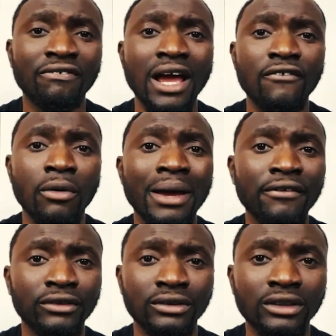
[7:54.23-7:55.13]
fire from
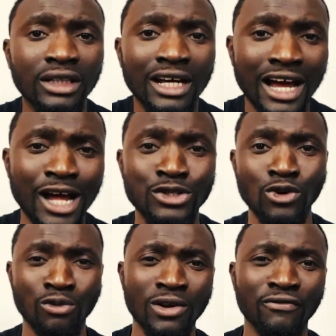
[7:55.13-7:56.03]
heaven, had
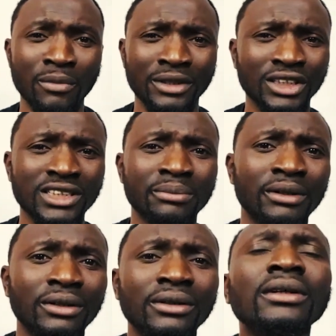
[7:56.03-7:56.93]
to run from a
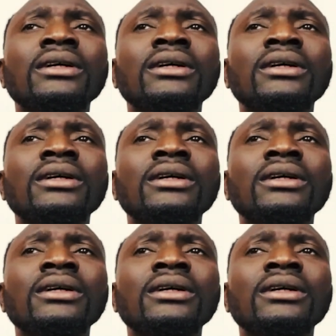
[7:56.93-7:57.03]
Jezebel.